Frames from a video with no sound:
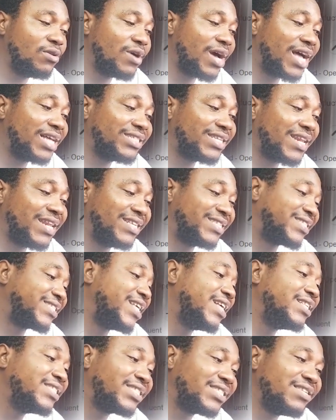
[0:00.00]
has an
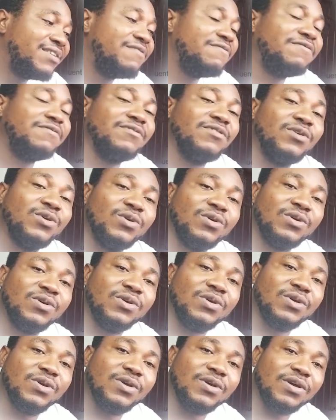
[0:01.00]
extensive
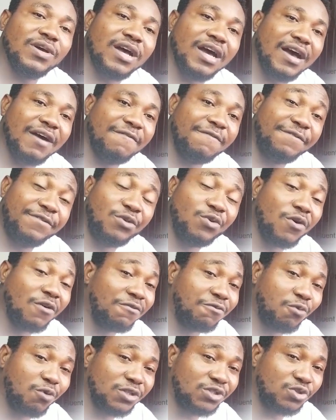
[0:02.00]
view
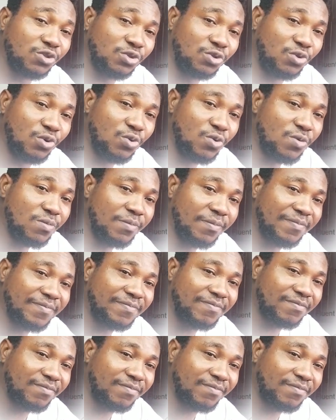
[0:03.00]
of what you do.